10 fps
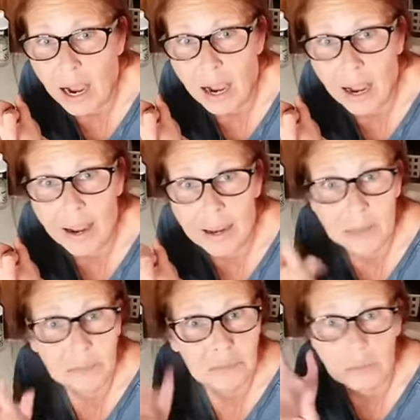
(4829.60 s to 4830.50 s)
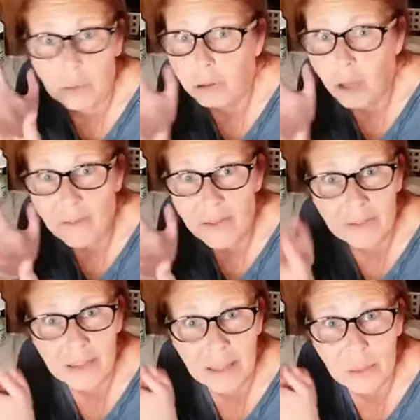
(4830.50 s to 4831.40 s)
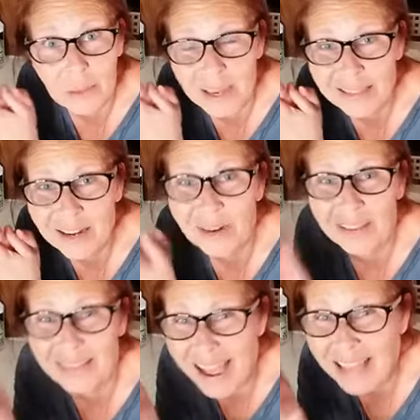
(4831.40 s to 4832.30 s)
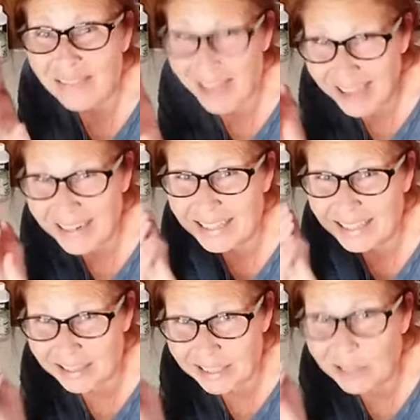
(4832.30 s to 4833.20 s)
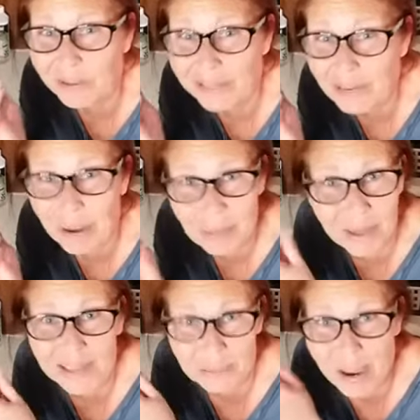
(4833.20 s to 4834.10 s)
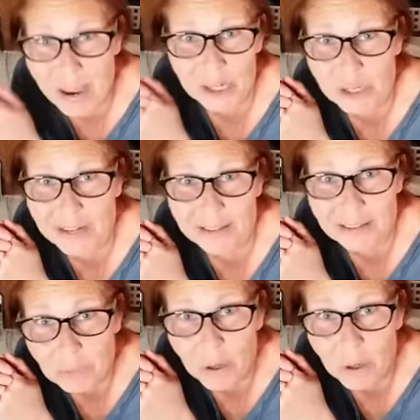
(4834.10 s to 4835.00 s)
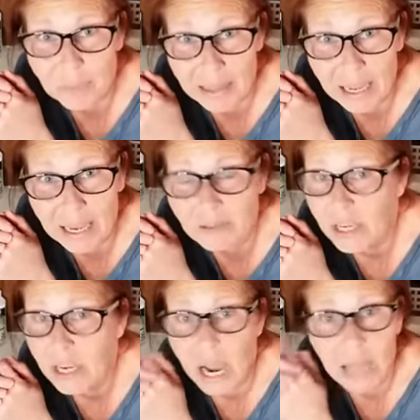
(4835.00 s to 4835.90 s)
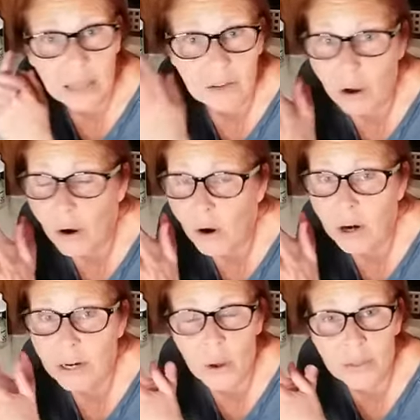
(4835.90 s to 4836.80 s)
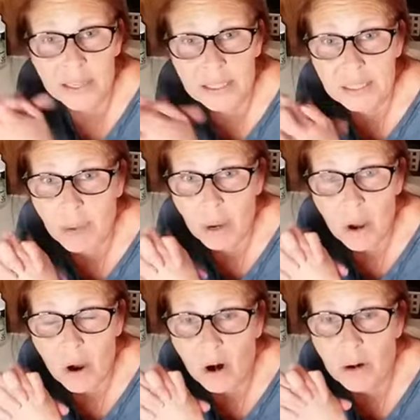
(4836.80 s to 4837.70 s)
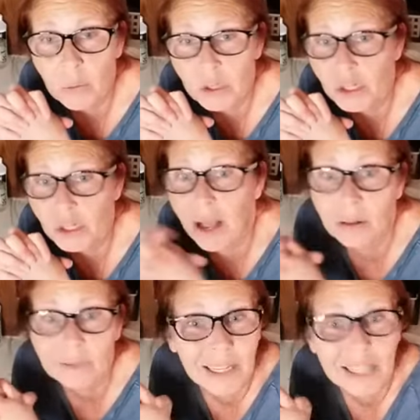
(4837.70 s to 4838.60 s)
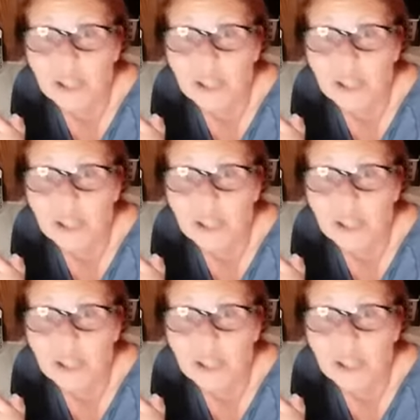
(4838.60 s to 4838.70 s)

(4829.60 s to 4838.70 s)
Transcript: I love having them in there. And that that is literally my biggest passion at this point in my life. I love art and all things about art, which I'll